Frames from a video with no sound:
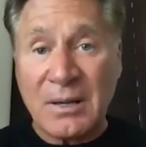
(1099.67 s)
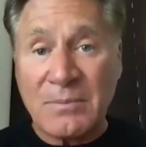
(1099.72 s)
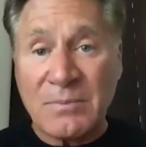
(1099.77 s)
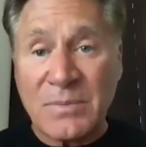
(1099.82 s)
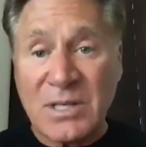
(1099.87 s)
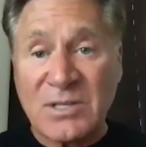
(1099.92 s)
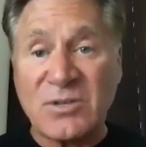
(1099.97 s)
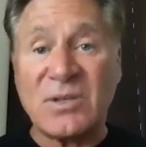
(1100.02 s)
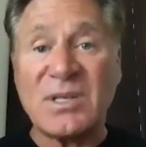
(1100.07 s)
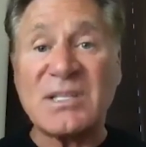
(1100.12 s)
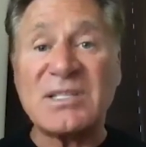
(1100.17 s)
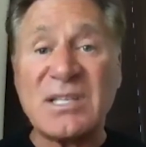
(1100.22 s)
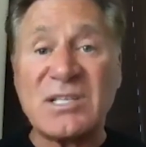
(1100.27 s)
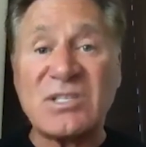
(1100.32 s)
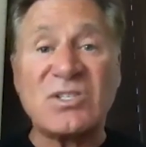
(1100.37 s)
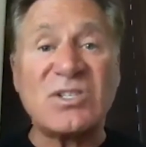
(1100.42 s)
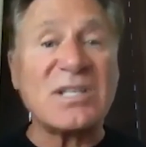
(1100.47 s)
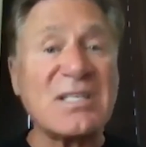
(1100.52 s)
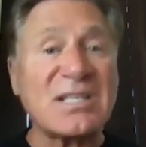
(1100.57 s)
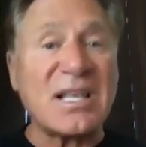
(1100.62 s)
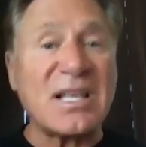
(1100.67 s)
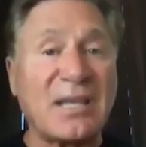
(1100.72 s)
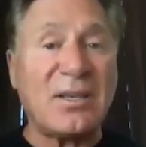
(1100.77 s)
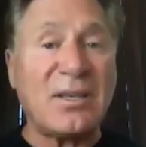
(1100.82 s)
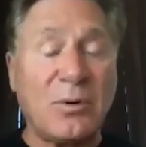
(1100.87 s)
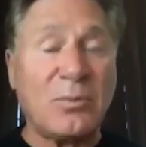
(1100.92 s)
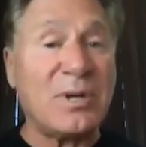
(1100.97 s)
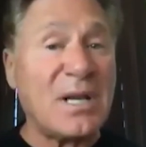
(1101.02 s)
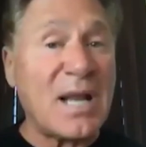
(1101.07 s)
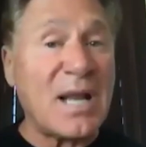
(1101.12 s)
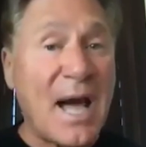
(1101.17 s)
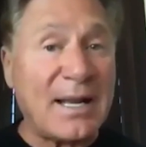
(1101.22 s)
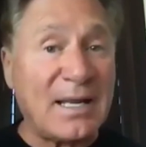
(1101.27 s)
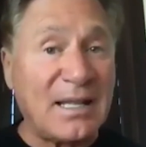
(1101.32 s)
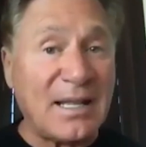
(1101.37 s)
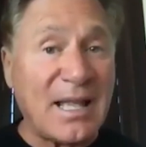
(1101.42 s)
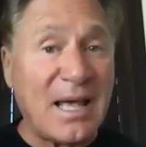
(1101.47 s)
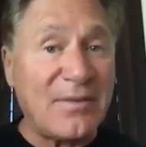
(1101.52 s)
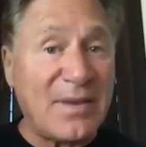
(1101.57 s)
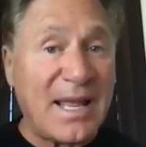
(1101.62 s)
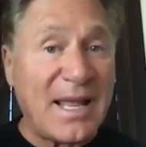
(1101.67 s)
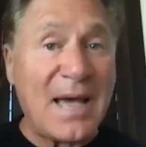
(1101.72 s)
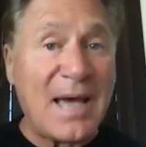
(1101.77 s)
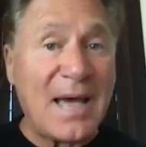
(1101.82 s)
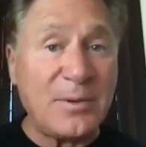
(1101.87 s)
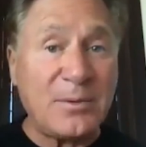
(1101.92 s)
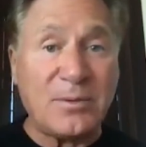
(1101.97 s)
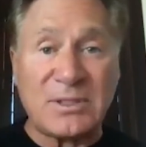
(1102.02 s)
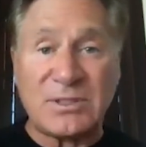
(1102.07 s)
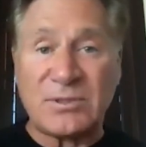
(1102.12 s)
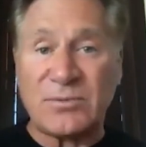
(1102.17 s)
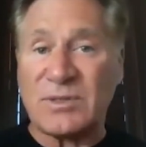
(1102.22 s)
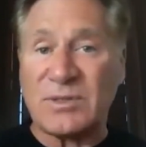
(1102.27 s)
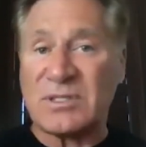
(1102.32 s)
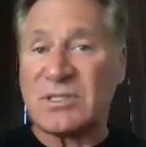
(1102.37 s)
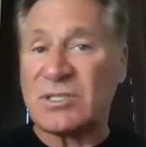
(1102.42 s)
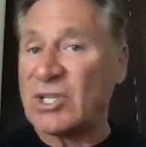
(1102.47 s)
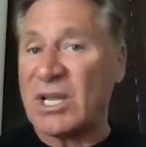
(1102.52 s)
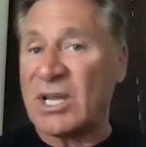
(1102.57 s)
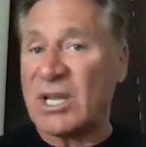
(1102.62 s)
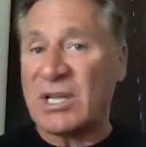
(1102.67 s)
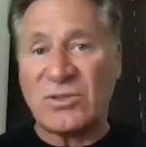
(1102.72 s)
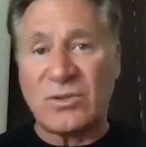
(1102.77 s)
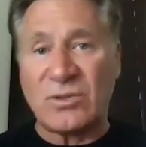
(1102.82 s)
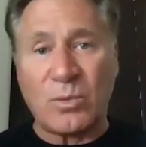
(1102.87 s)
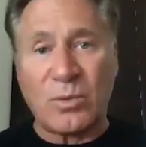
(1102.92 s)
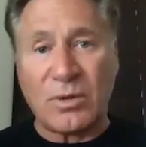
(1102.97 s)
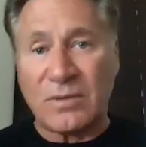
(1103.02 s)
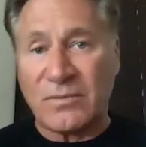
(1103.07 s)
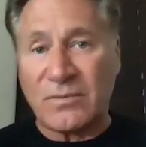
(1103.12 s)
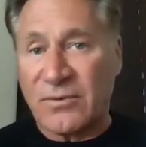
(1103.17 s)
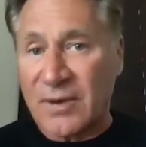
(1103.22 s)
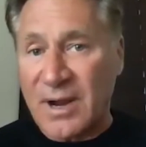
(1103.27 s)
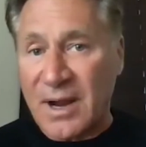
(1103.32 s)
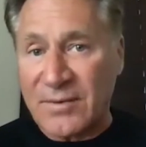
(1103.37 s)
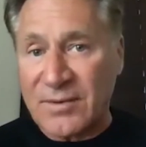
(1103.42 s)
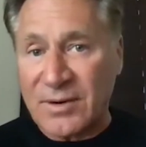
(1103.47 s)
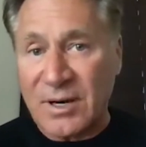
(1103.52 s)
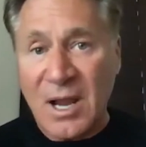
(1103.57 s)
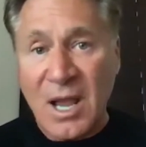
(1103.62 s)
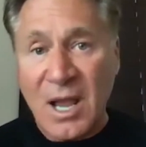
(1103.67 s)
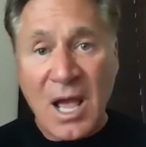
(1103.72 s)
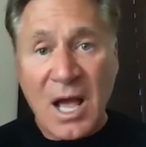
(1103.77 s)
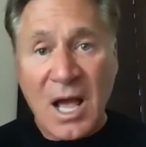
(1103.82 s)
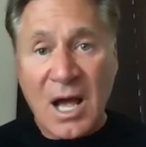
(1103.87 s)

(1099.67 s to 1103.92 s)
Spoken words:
So this is just like when 9/11 happened, which was changed the world forever.